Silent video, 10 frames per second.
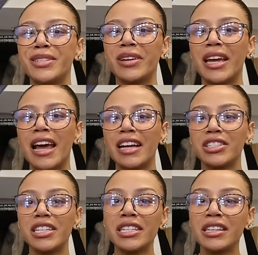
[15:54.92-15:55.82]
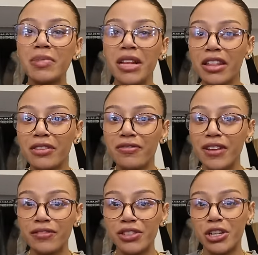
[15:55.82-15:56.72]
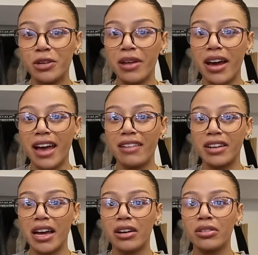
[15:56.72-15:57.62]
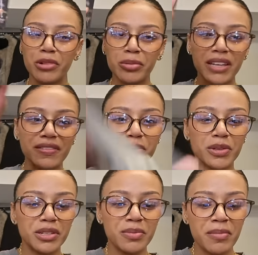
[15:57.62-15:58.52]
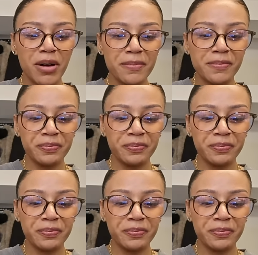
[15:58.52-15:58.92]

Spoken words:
UK Lash. This is going to be like the fifth tube that I have now. Probably give this one to my mum.